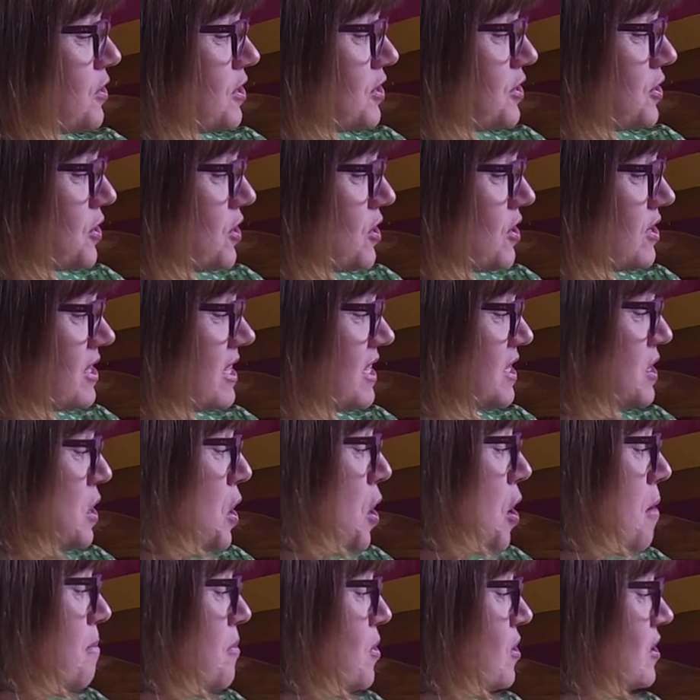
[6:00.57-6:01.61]
the turkey.
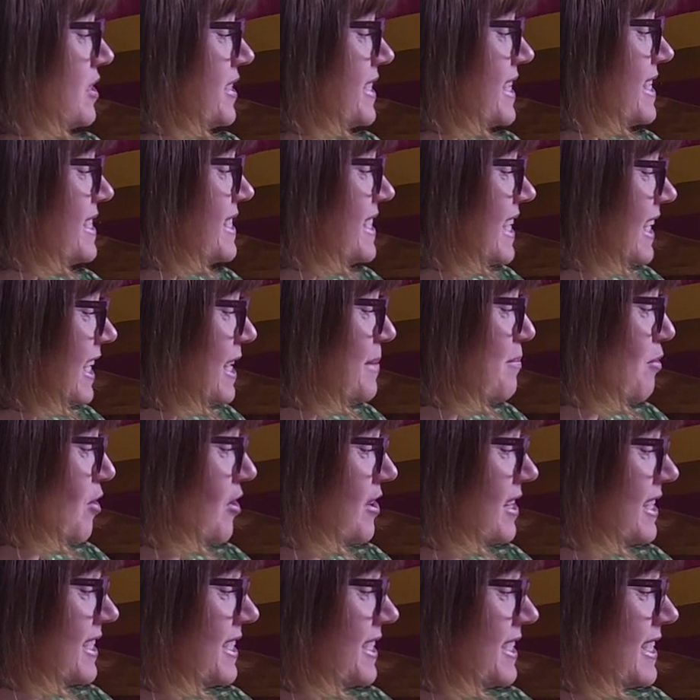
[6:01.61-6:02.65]
Percy nearly
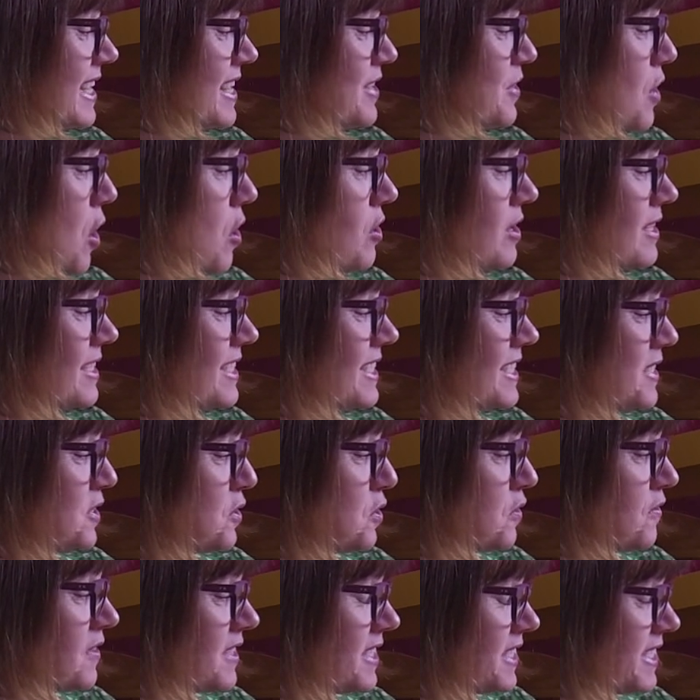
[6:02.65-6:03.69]
broke his teeth on a
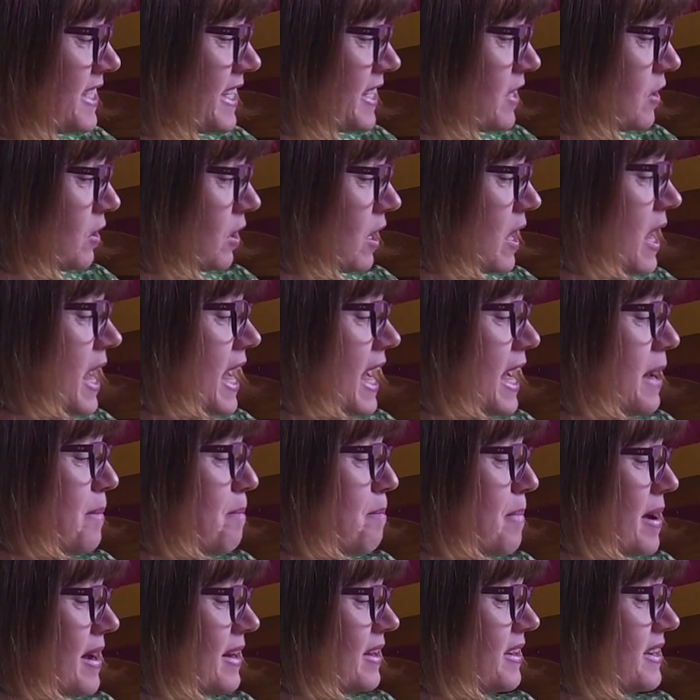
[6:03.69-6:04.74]
silver sickle
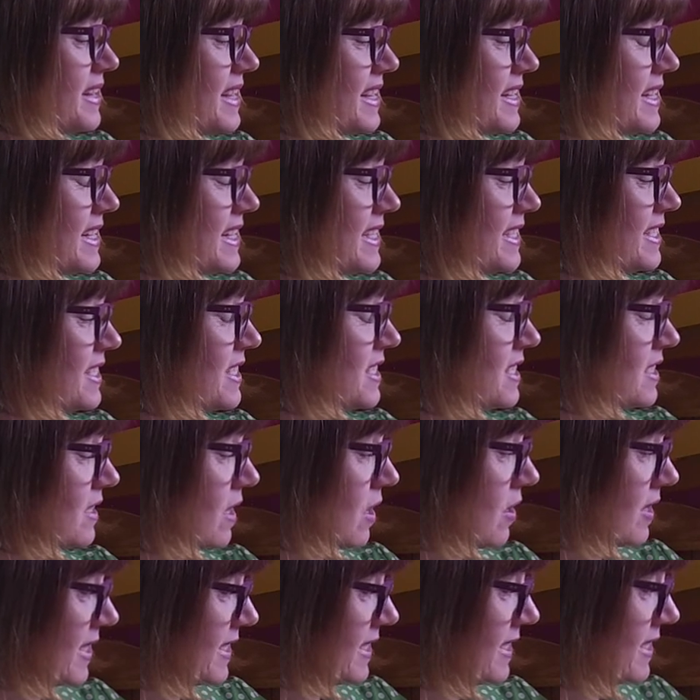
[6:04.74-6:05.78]
embedded in his
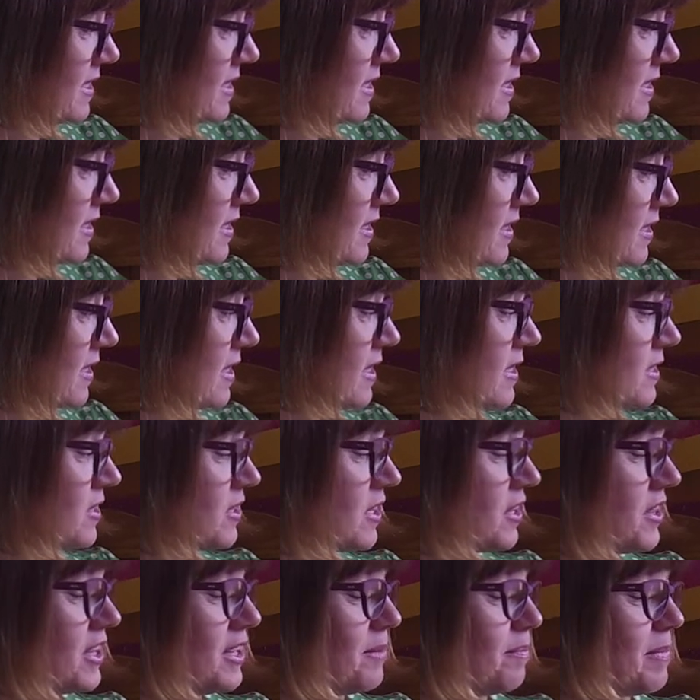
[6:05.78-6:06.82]
slice. So
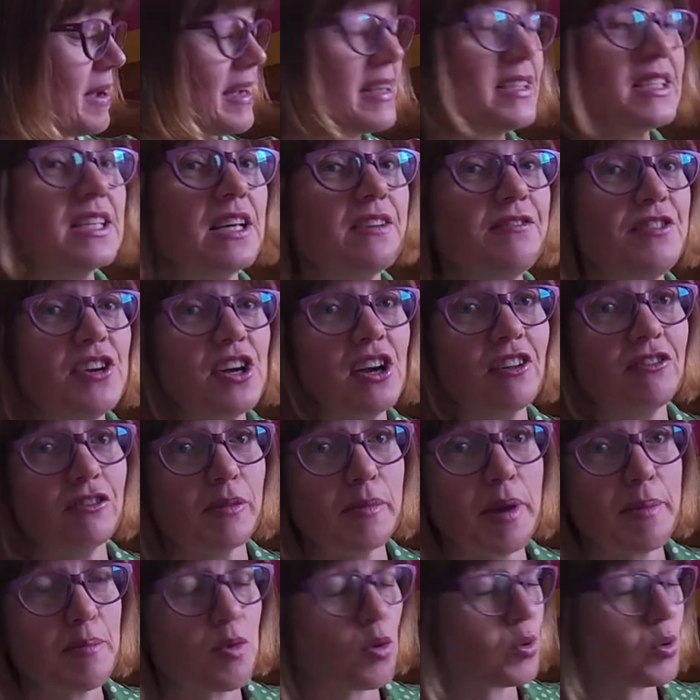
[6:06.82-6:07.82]
think back, see if you can remember